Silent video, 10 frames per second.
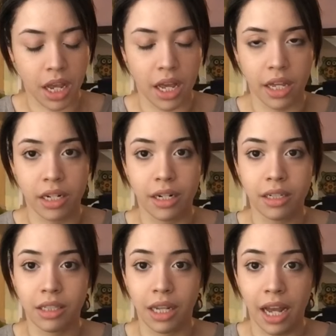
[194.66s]

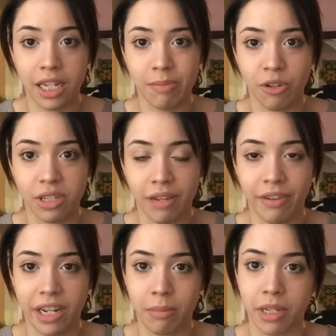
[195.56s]
and the last
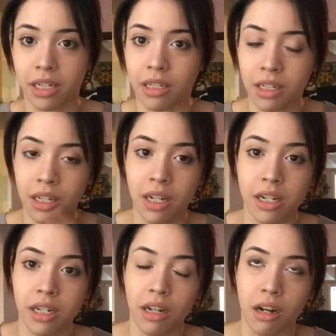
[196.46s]
multivitamin,
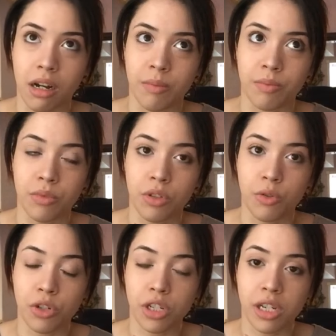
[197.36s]
um,
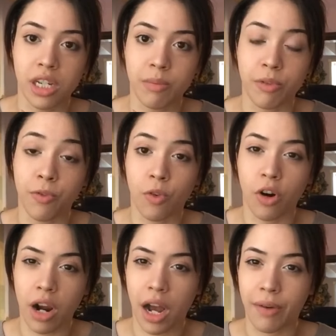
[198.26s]
usually
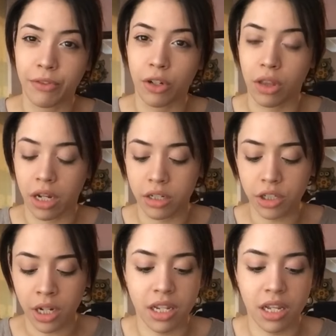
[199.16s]
before or after
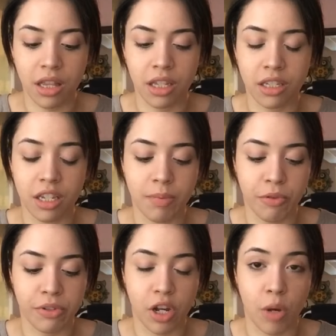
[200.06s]
lunch. This is
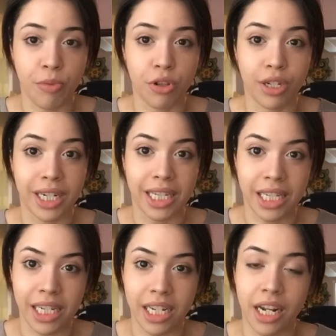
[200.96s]
supposed to help you look
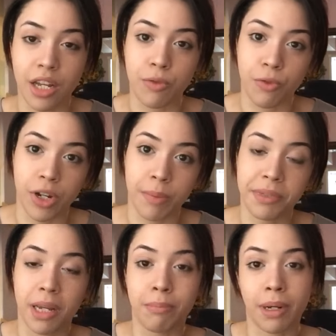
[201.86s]
lean and
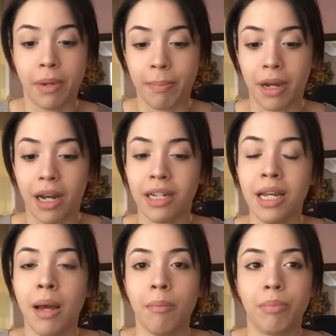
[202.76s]
ripped and pa pa pa.
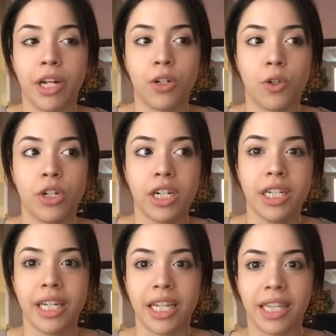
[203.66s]
But in order
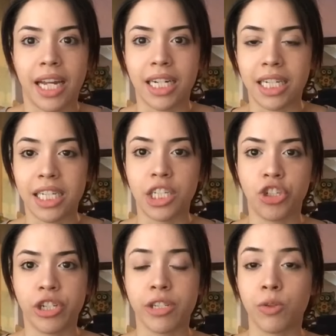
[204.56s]
to get that lean,
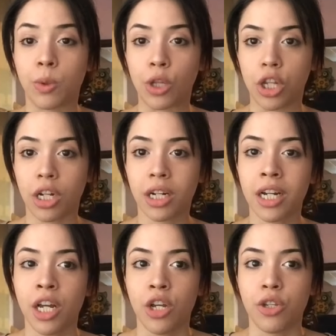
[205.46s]
chiseled look,
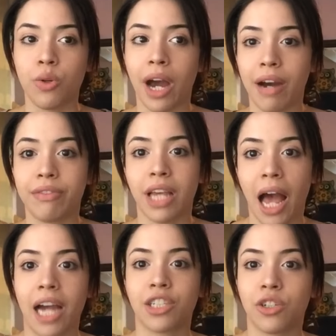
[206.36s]
you have to
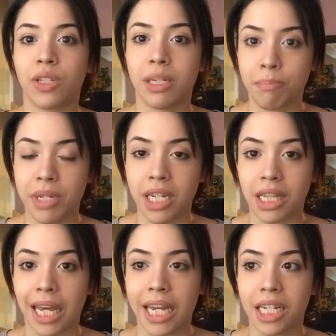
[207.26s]
actually be
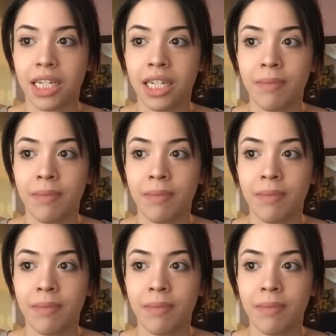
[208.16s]
like